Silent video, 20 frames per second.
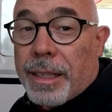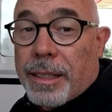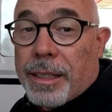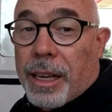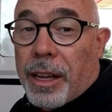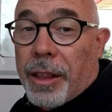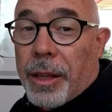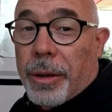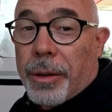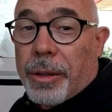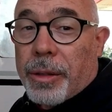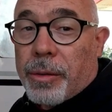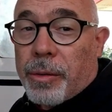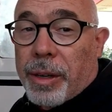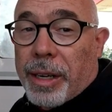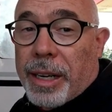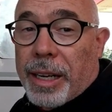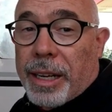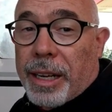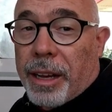So there was
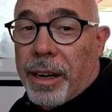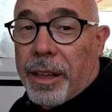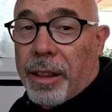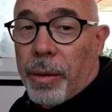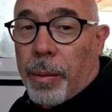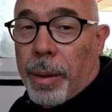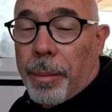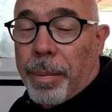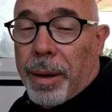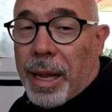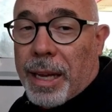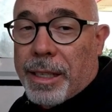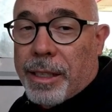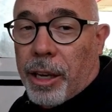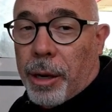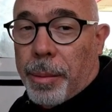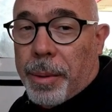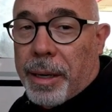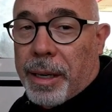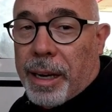really only the one place
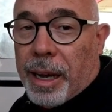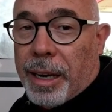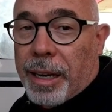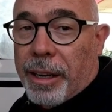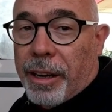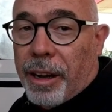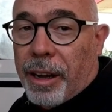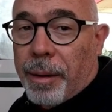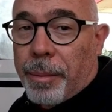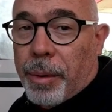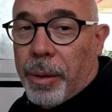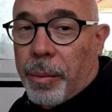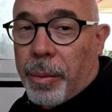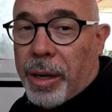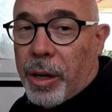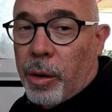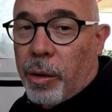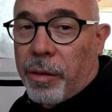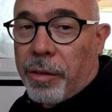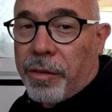open in Gundagai, but
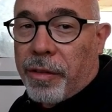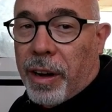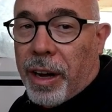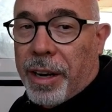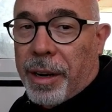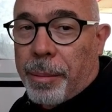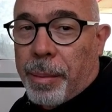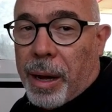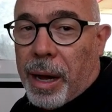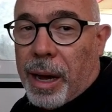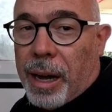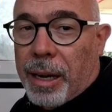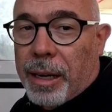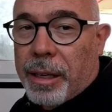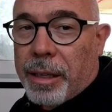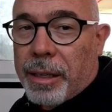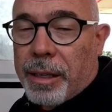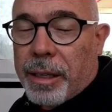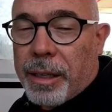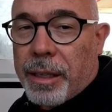we couldn't find a
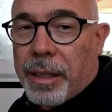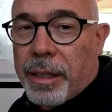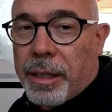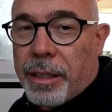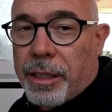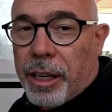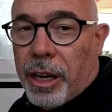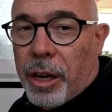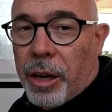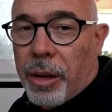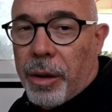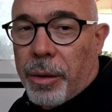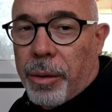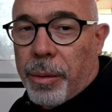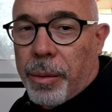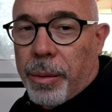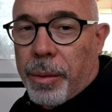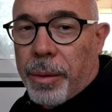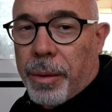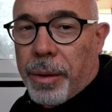park.
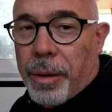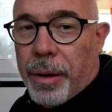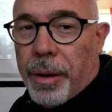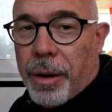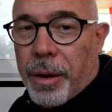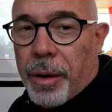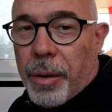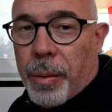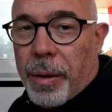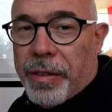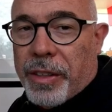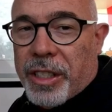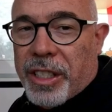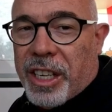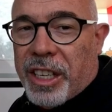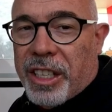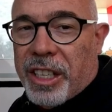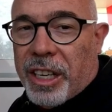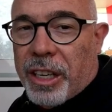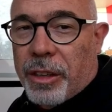So we've
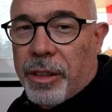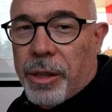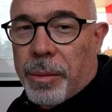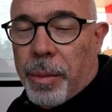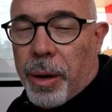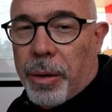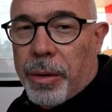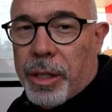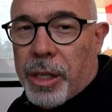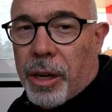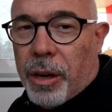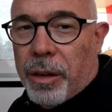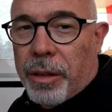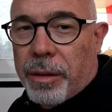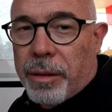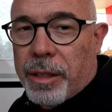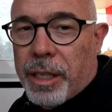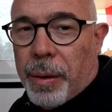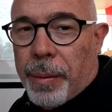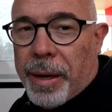just continued to mosey
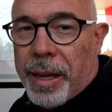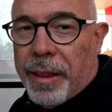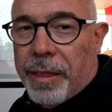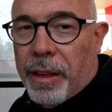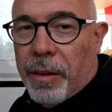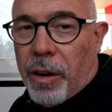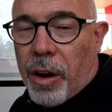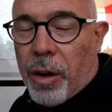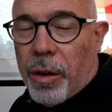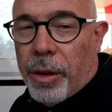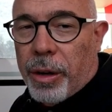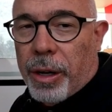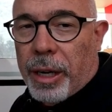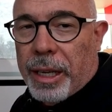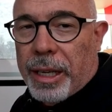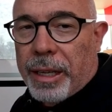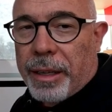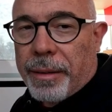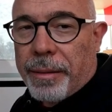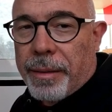on. So we're hitting the road
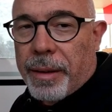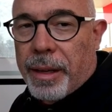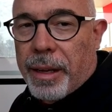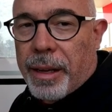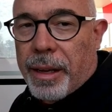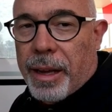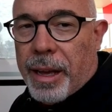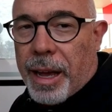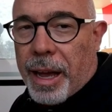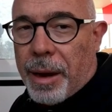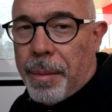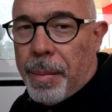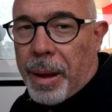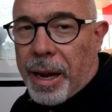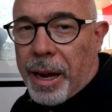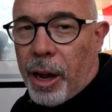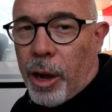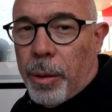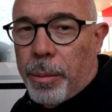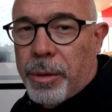early, heading
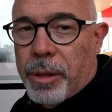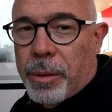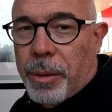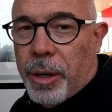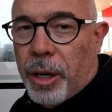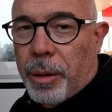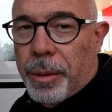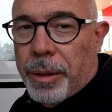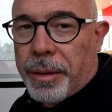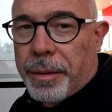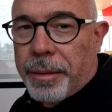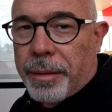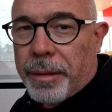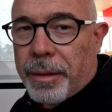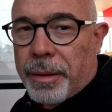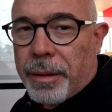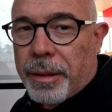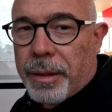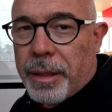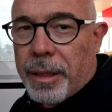back home to
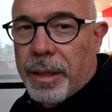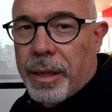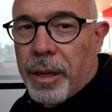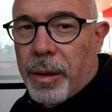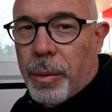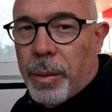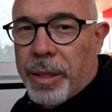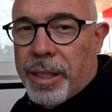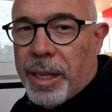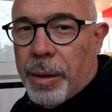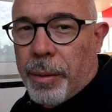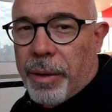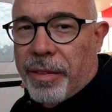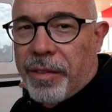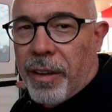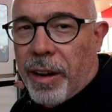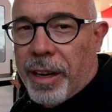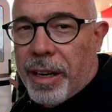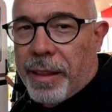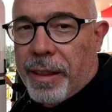Melbourne. We'll see if we
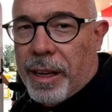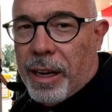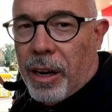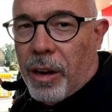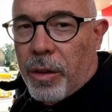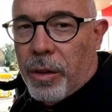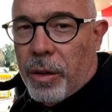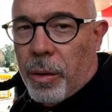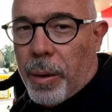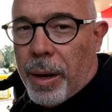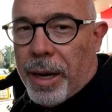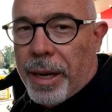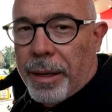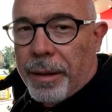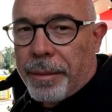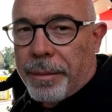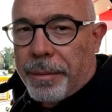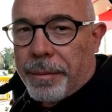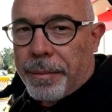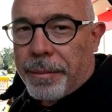find anything along the
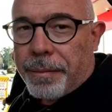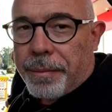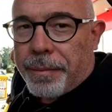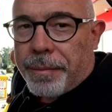way.